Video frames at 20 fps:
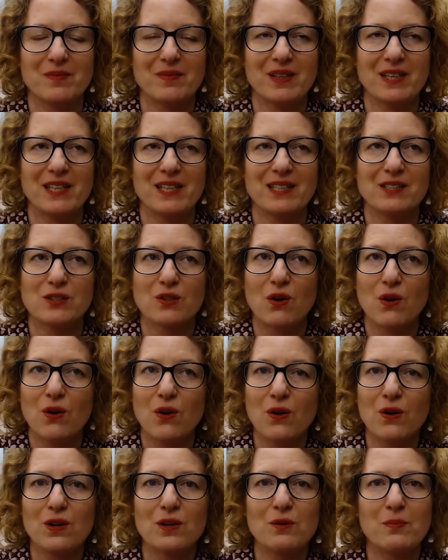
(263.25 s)
it's
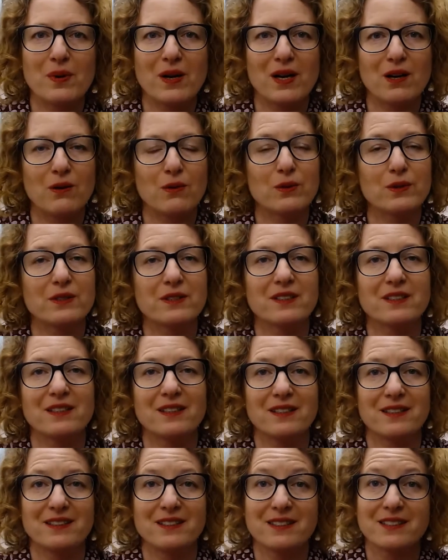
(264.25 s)
all about
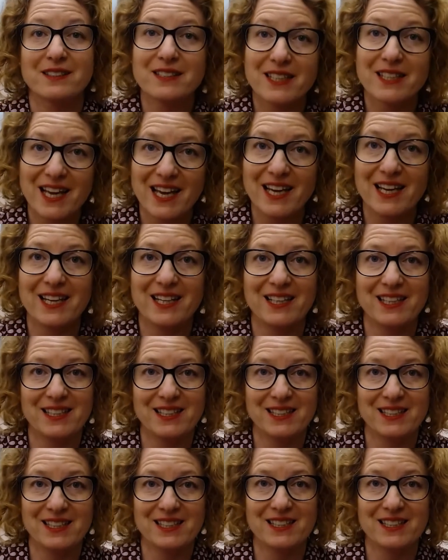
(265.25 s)

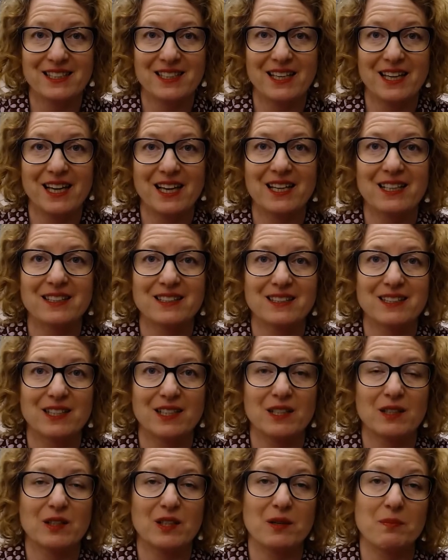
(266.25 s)
scaling and
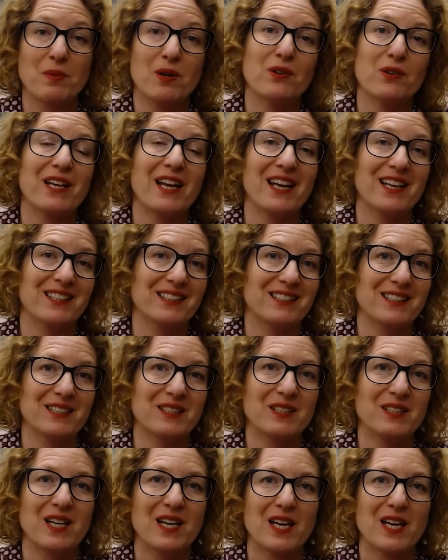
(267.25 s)
about exit,